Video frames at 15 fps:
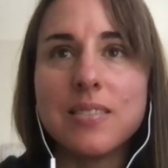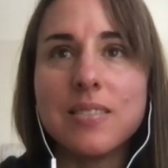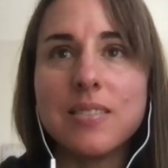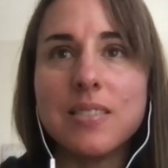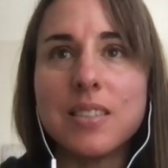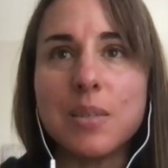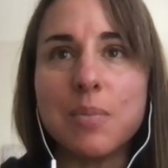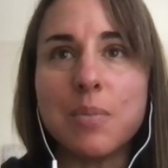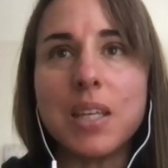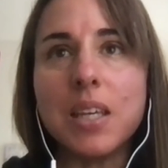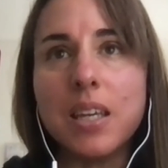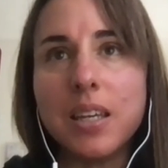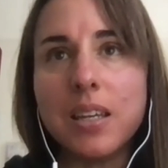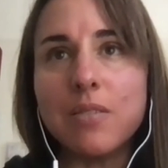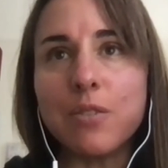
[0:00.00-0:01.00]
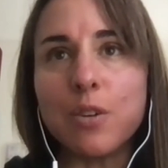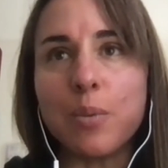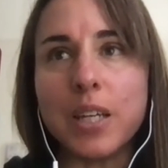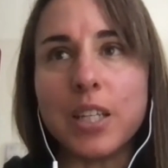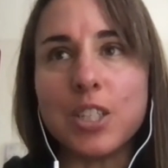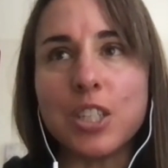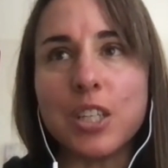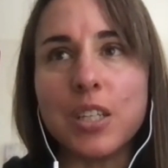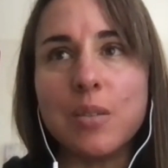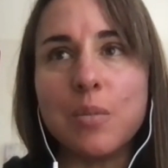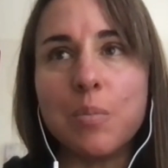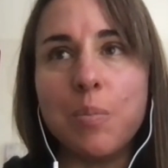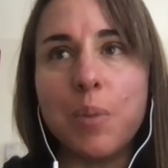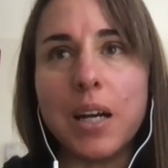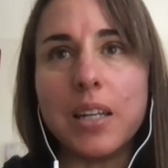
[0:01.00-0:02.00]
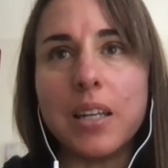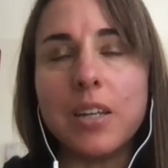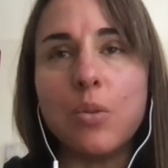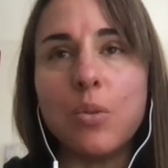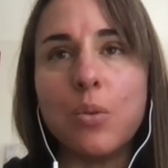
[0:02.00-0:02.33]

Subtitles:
some key information, but